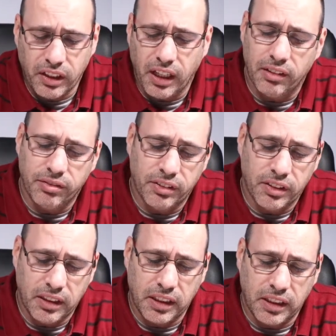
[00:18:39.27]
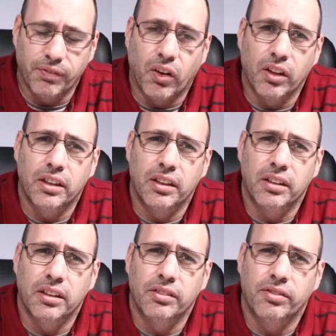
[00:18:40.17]
We have
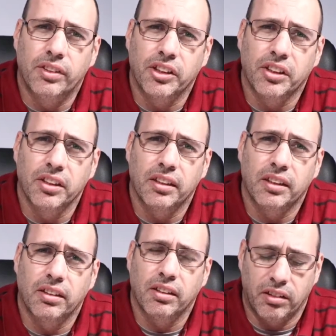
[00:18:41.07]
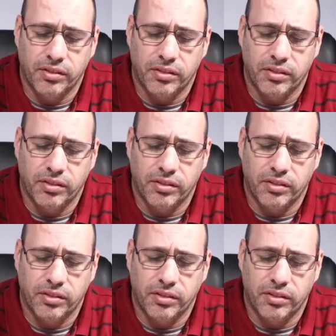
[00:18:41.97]
smaller versions